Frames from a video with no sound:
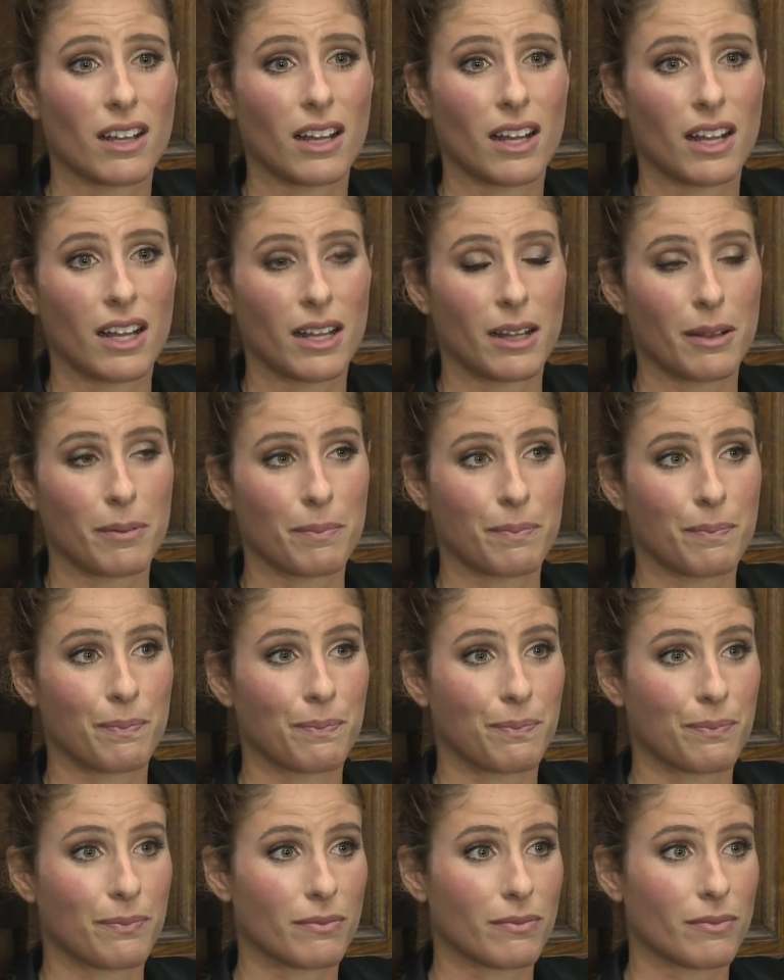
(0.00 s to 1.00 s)
Um,
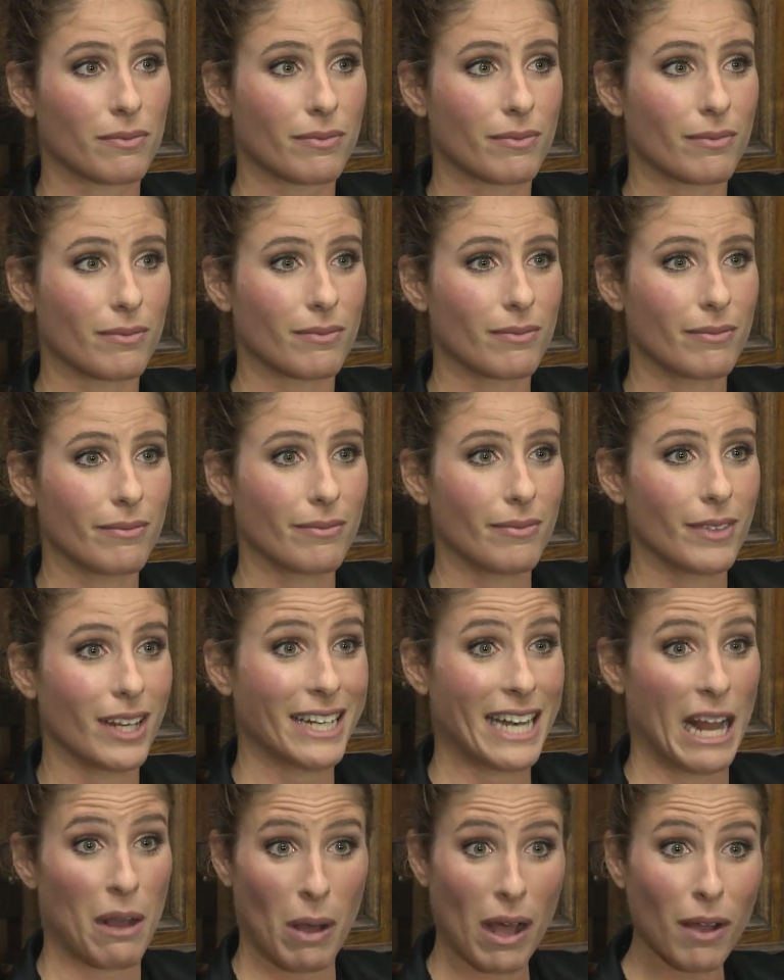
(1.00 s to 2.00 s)

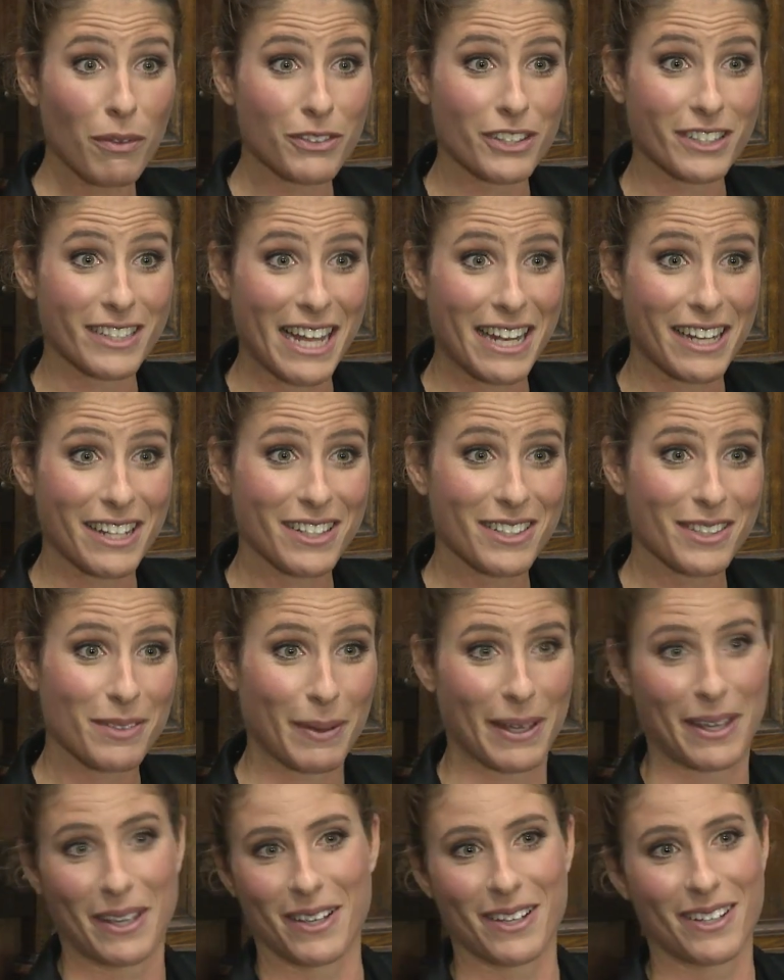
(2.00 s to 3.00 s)
now, after tennis,
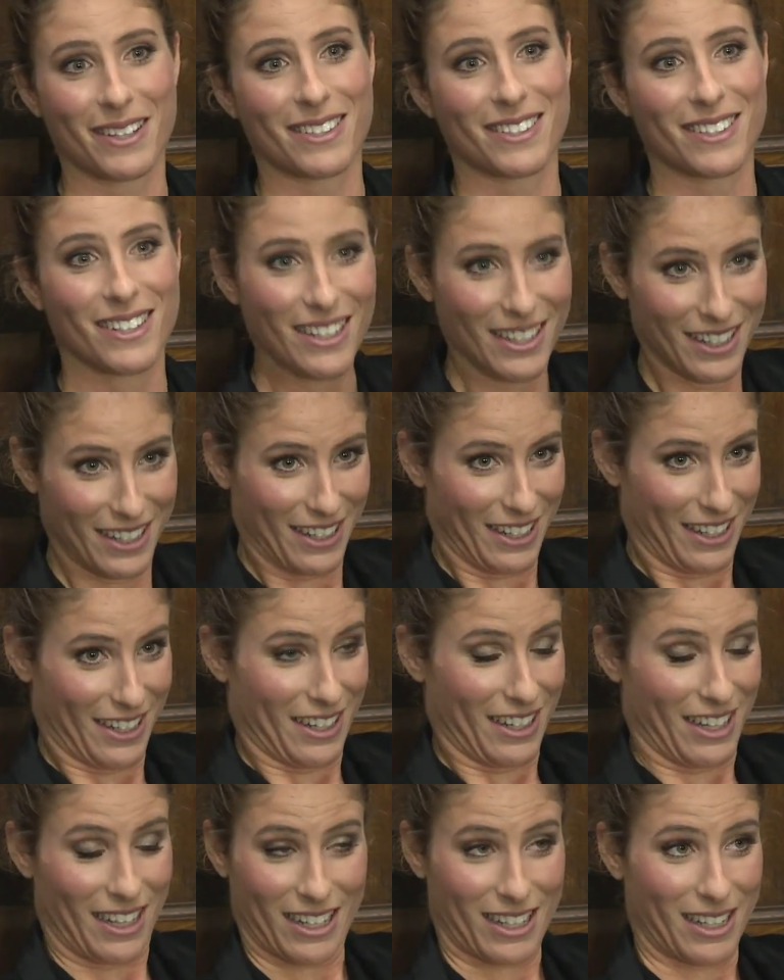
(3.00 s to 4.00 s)
because
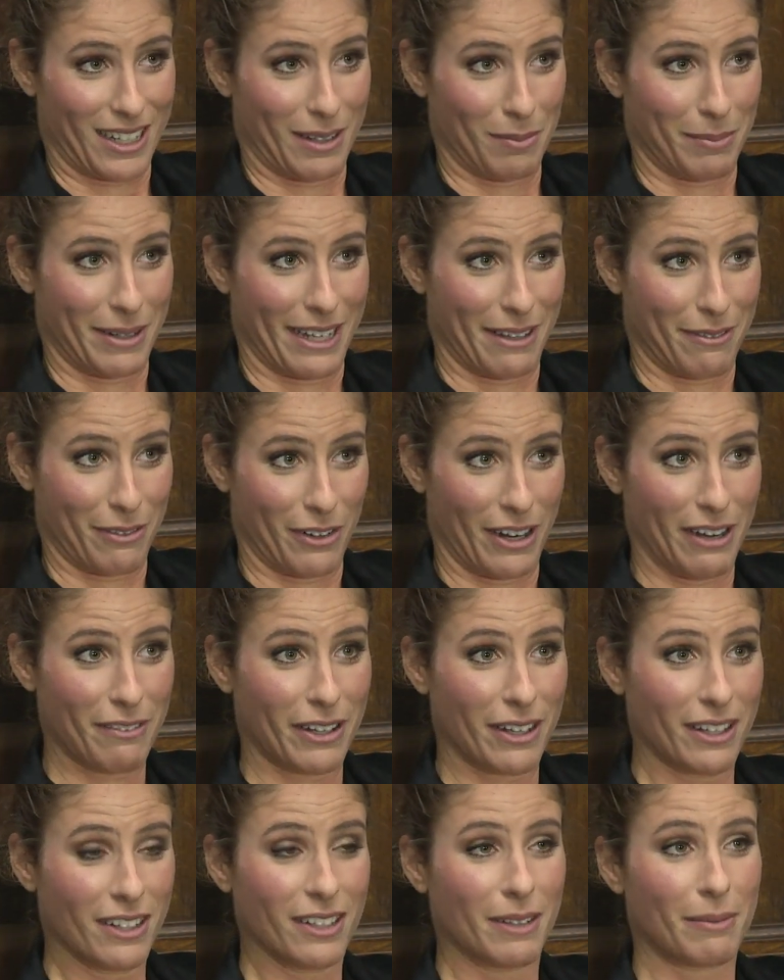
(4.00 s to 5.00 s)
I can't play
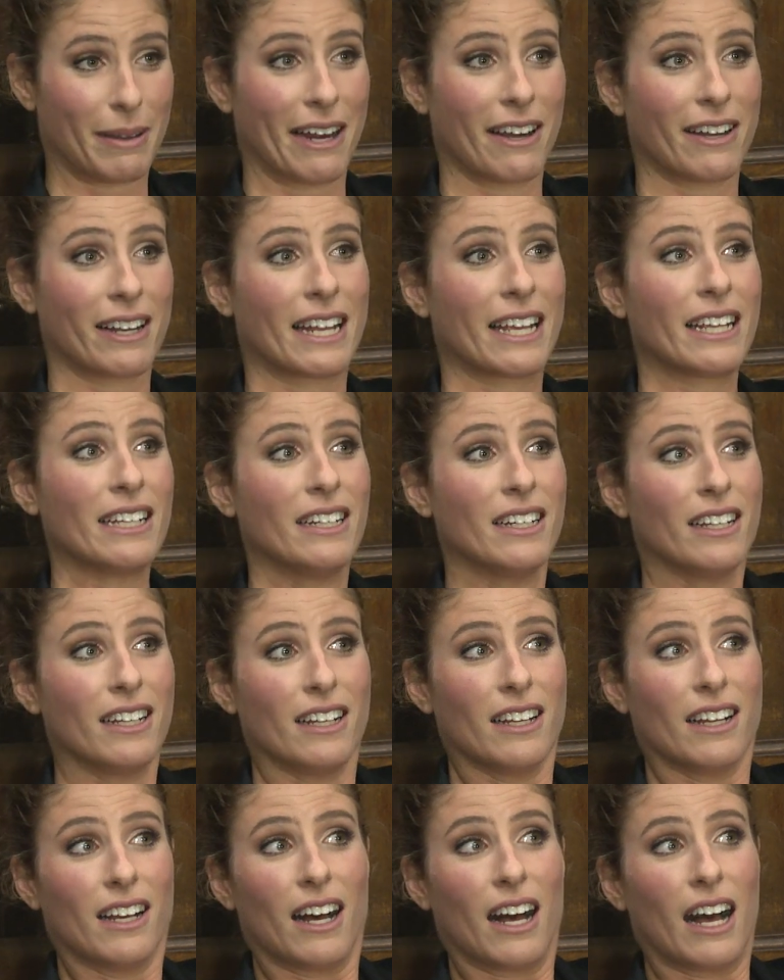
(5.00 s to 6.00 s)
forever, apparently.
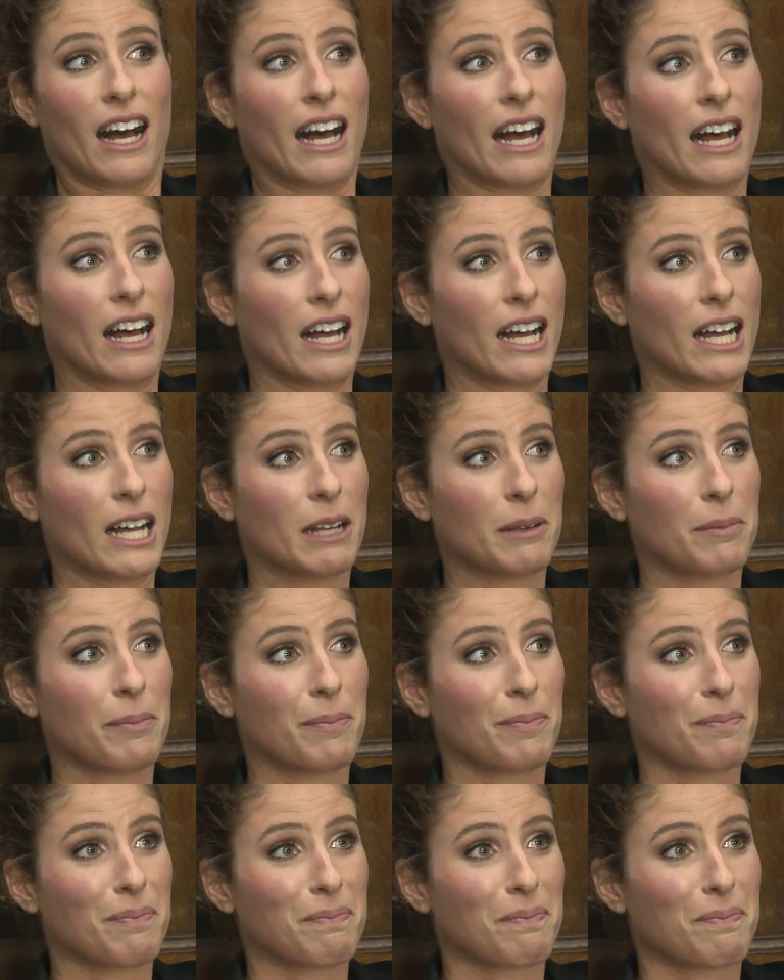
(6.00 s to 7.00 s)

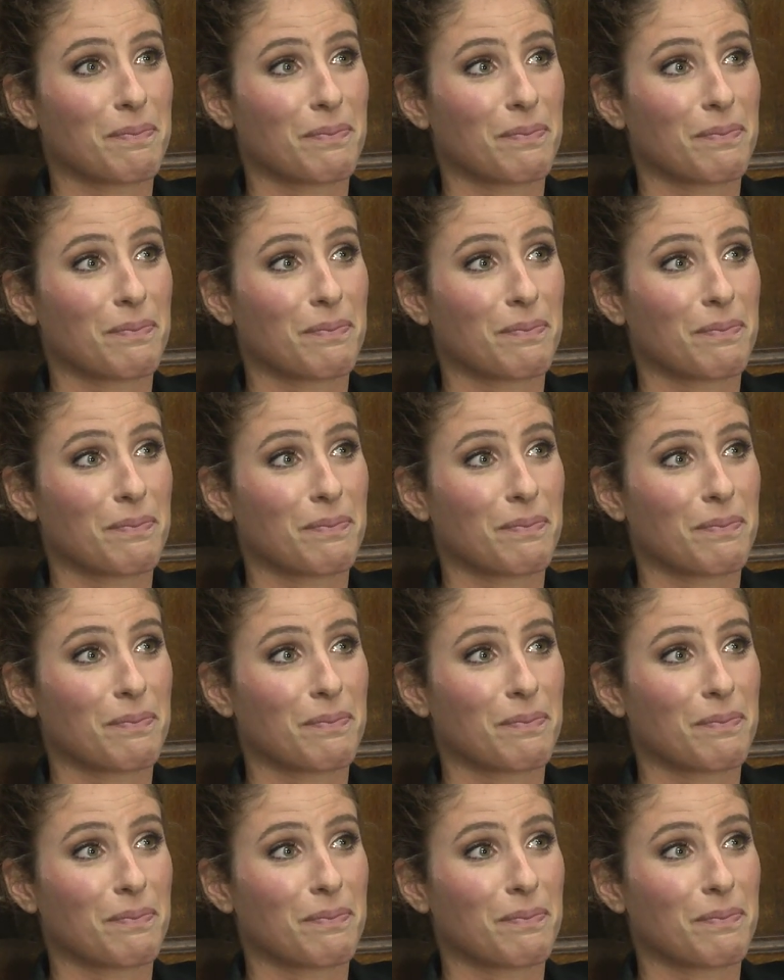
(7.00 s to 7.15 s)
Um,